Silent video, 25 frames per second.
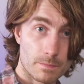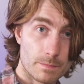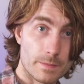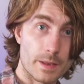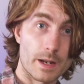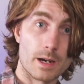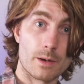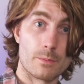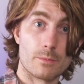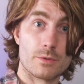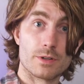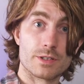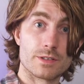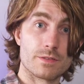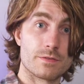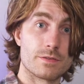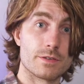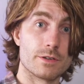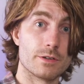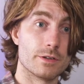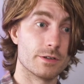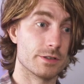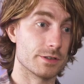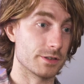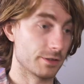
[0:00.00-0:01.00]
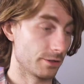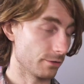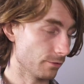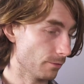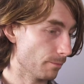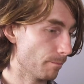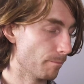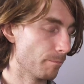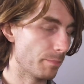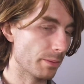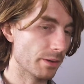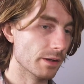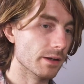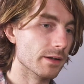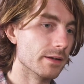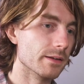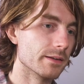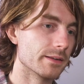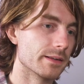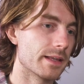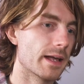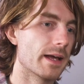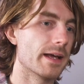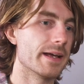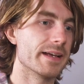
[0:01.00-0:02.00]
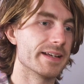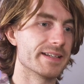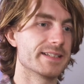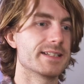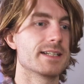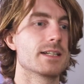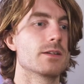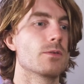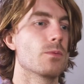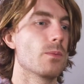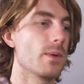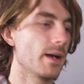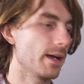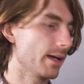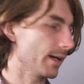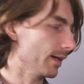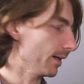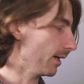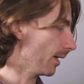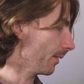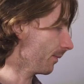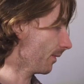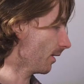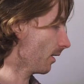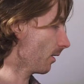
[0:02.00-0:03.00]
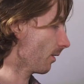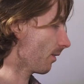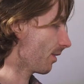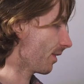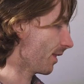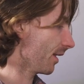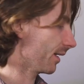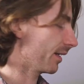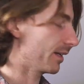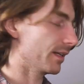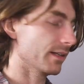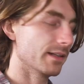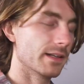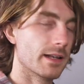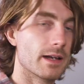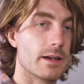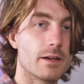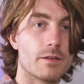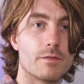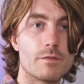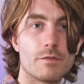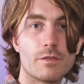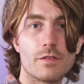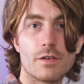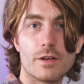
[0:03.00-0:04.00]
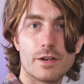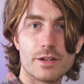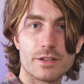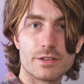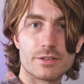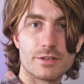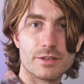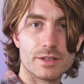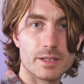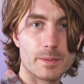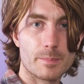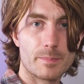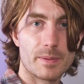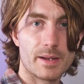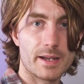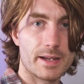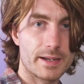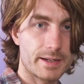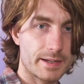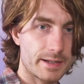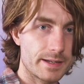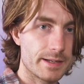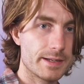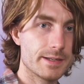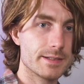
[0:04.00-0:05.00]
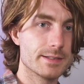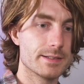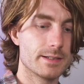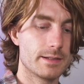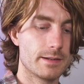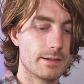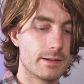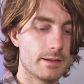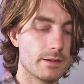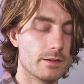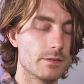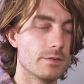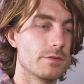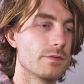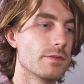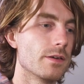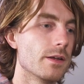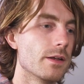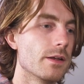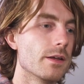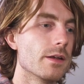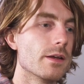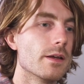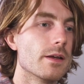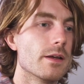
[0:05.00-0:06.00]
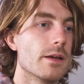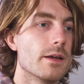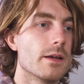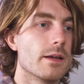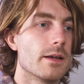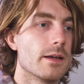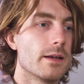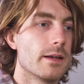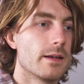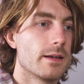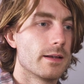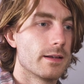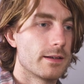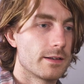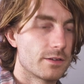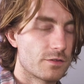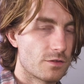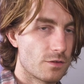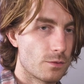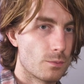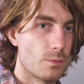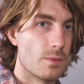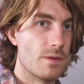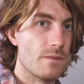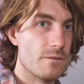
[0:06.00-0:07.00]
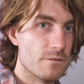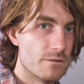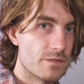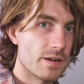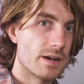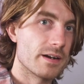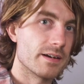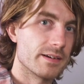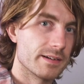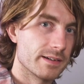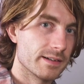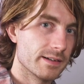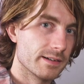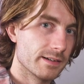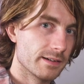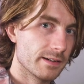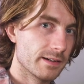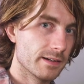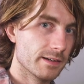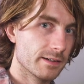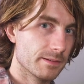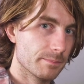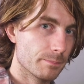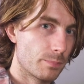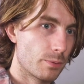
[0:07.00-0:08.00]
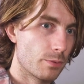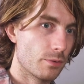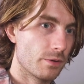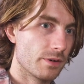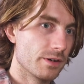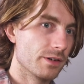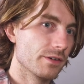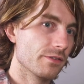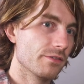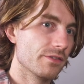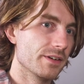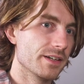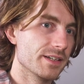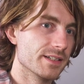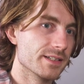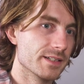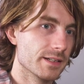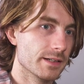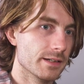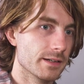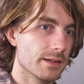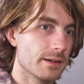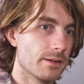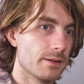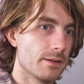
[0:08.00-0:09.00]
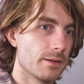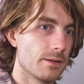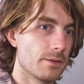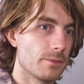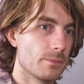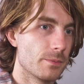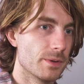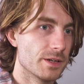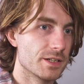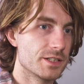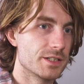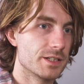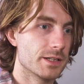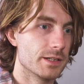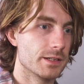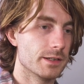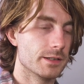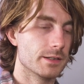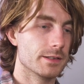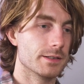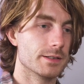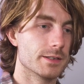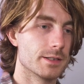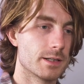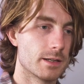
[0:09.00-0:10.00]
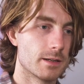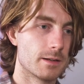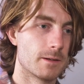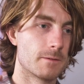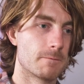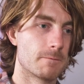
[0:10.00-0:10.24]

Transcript: than I was a few years ago, but that isn't why I'm now thinking that 32 at the back isn't enough. It's for one very important reason, which is